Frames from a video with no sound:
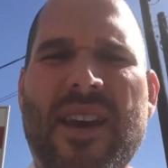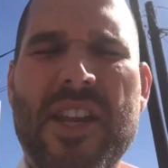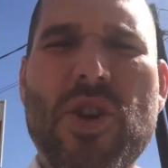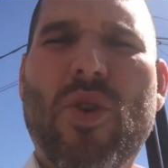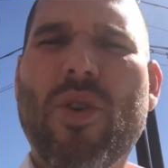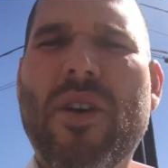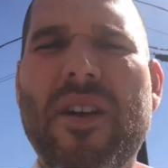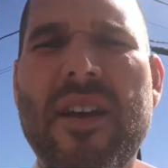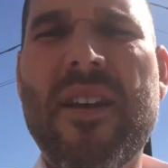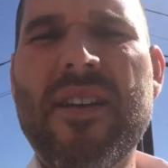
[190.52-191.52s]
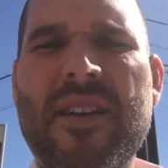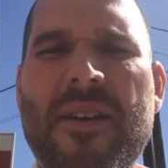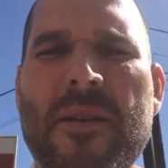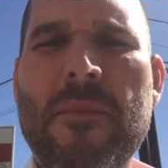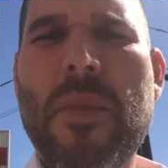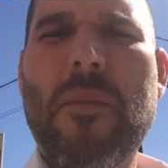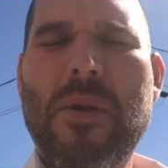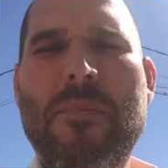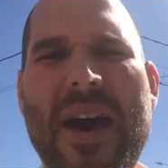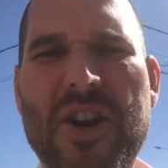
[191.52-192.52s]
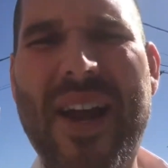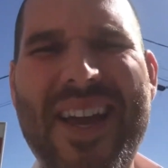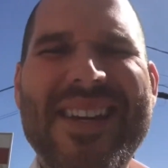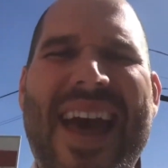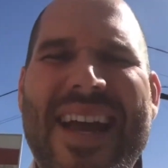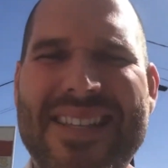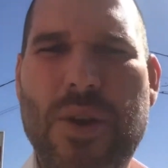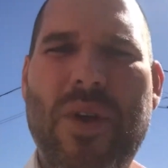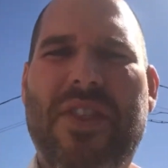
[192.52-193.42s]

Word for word: and you will be better at connecting with